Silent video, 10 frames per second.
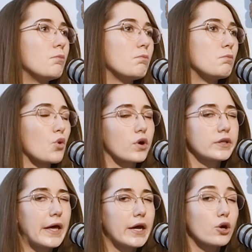more
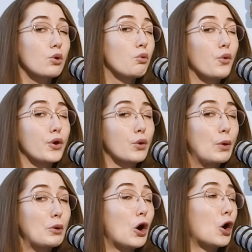like quote
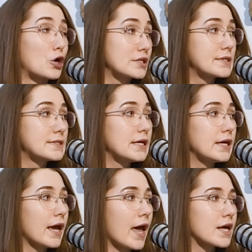unquote
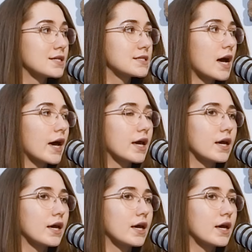artsy, and I